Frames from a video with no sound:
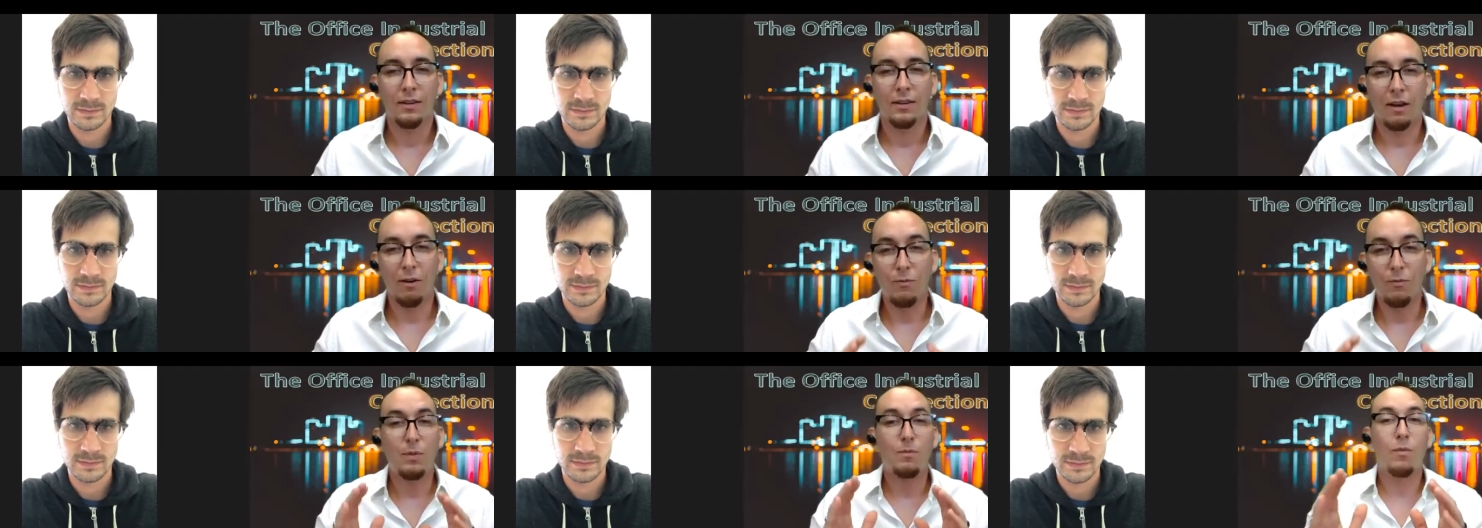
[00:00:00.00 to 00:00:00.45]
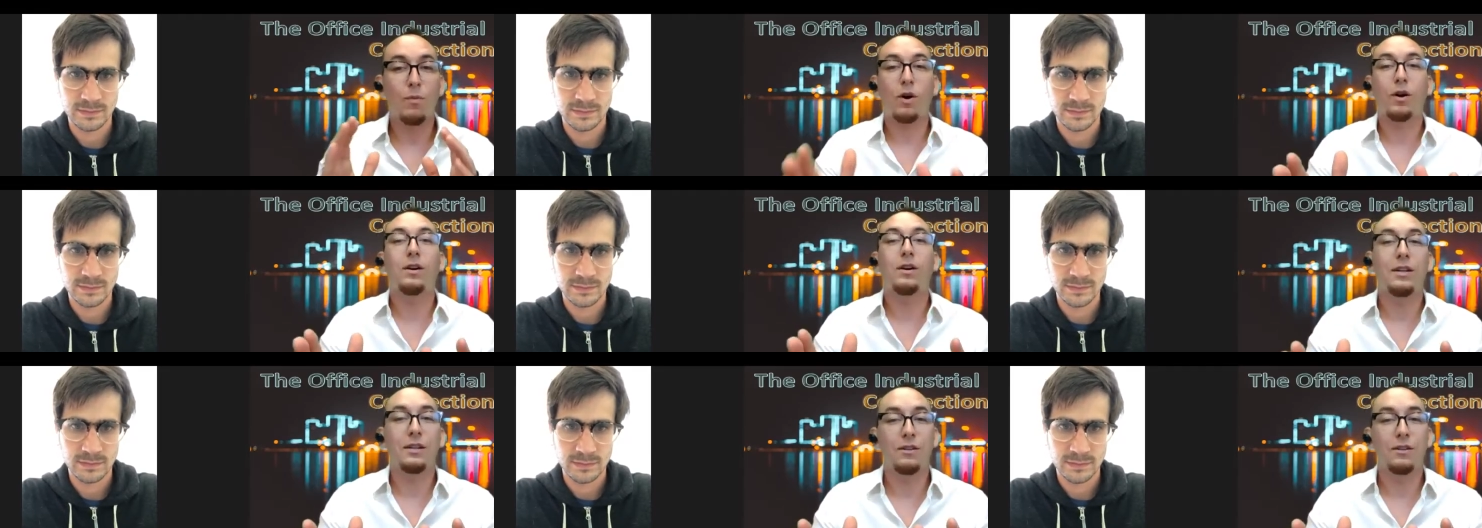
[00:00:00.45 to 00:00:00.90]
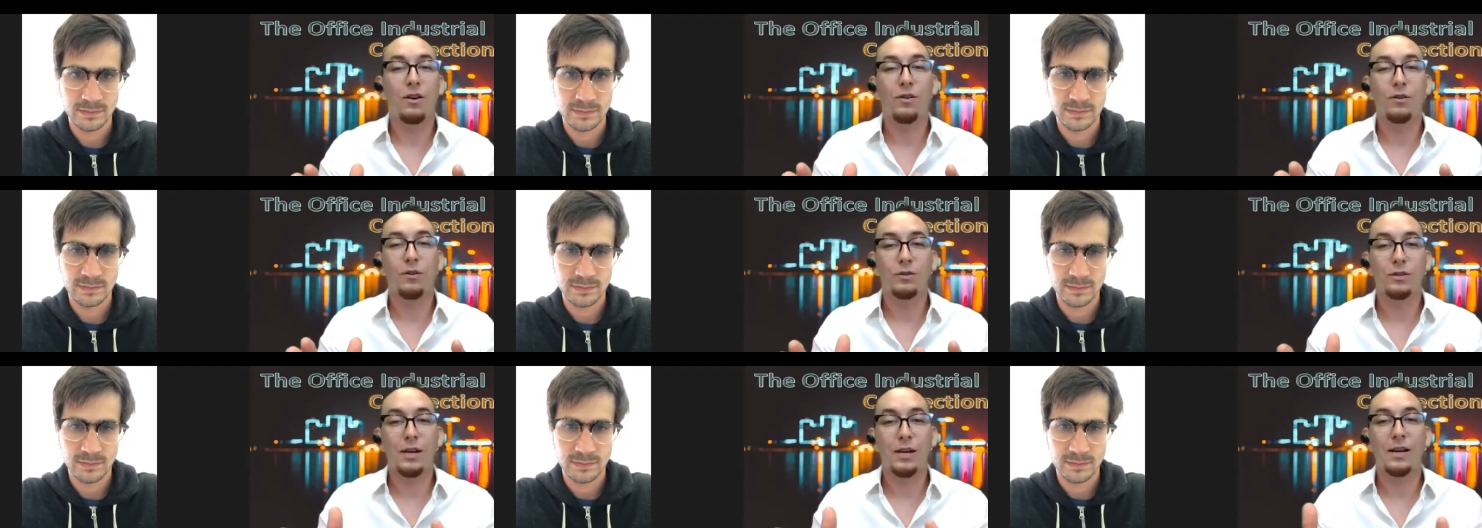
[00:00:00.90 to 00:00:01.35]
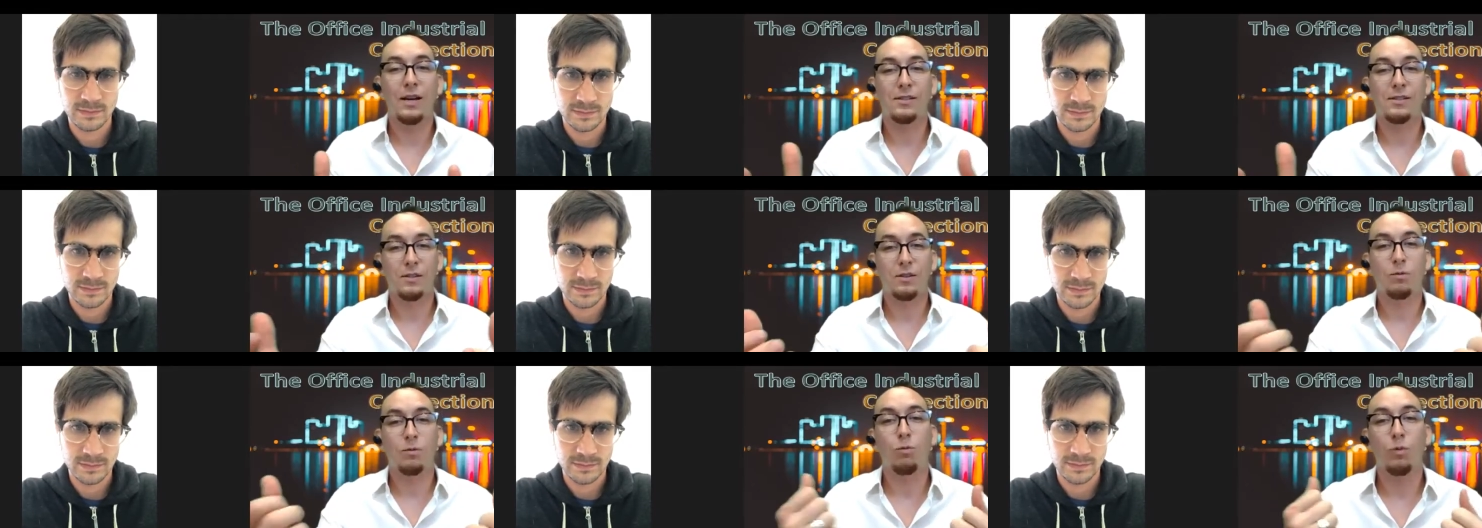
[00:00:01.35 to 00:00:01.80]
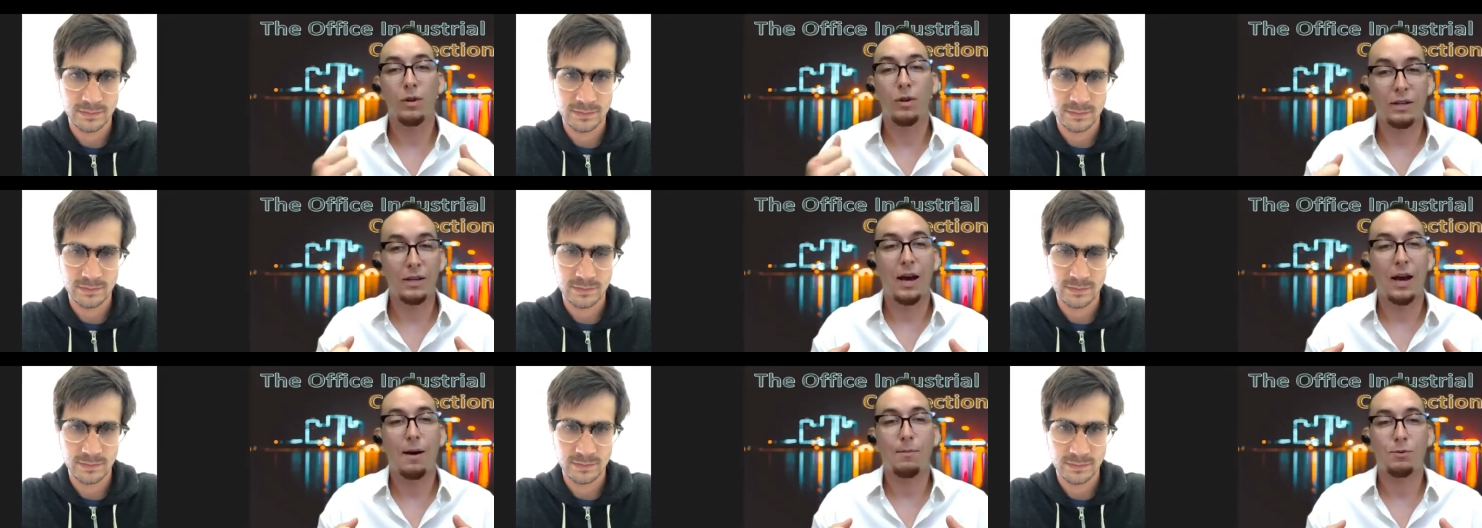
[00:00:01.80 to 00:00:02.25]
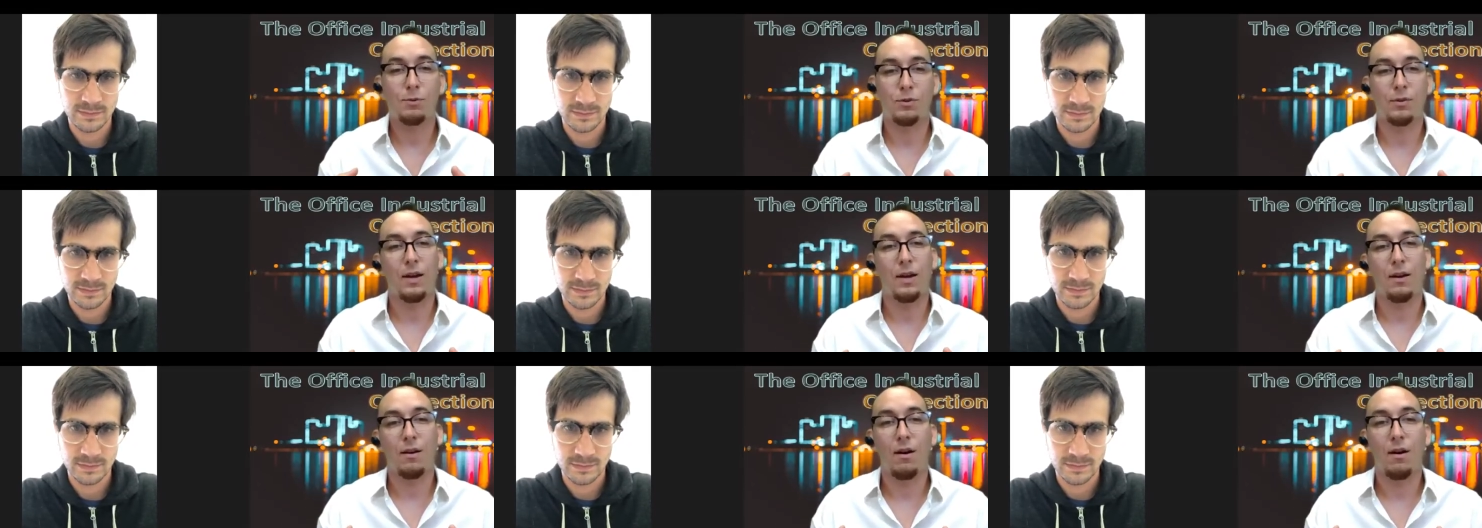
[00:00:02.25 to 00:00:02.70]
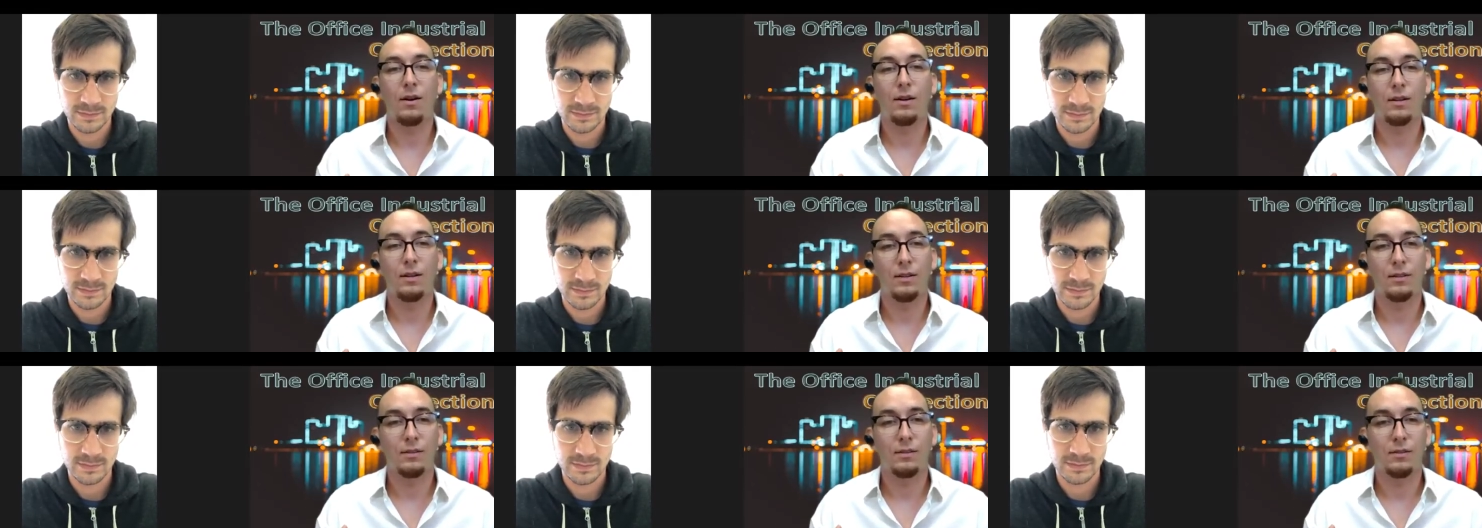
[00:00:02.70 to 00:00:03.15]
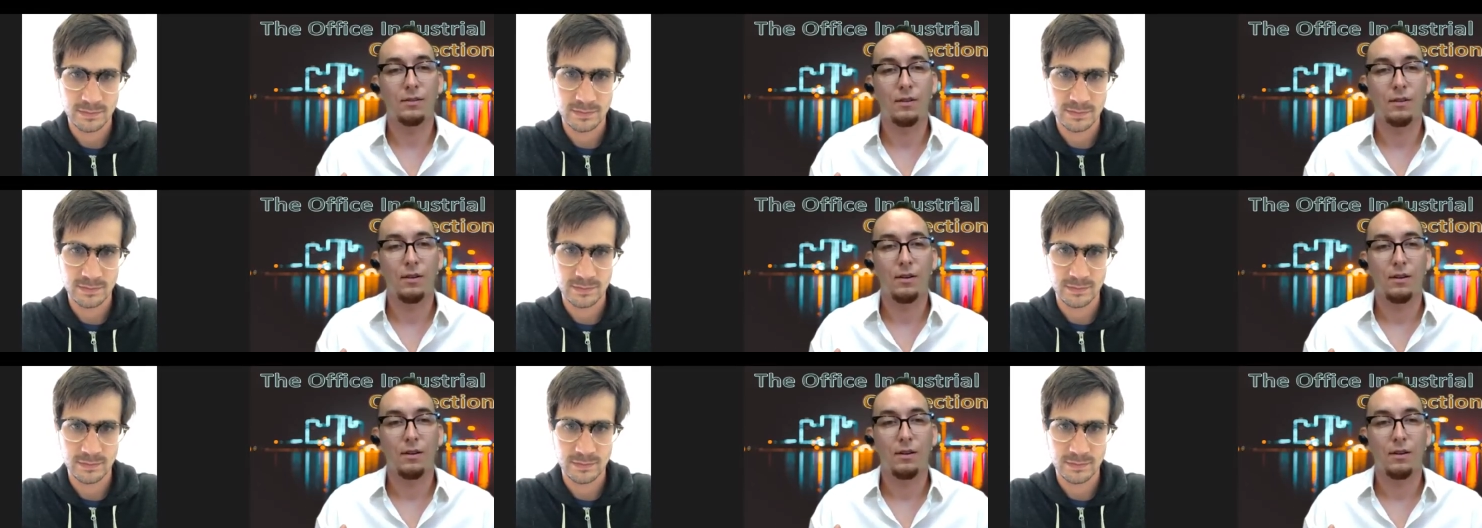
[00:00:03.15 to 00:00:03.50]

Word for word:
Speaker 1: they've been marketing to all those guys to recapture that audience